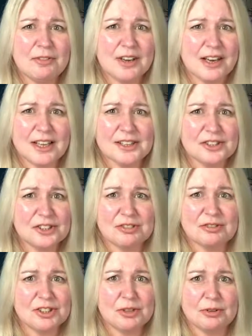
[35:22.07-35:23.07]
the last
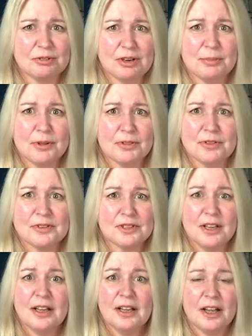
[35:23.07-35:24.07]
2 or 3 months,
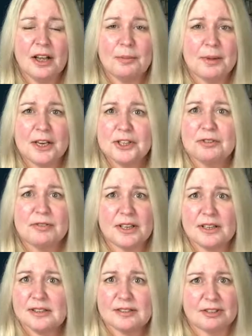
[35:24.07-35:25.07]
each of
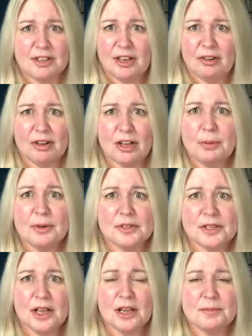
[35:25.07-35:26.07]
these, a couple of
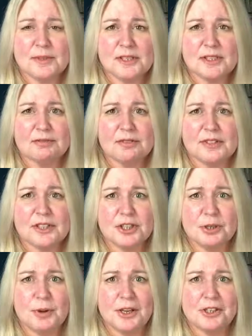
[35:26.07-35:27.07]
times in different
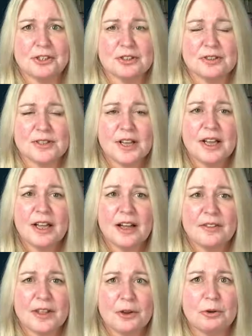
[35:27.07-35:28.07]
situations,
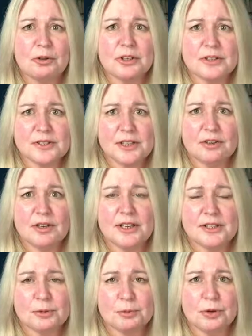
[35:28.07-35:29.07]
and they all continually
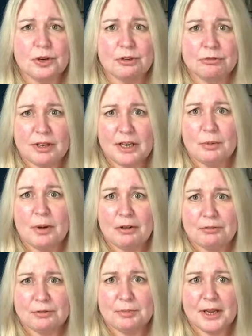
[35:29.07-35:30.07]
to work really well
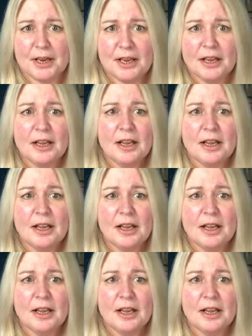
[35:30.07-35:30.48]
for me.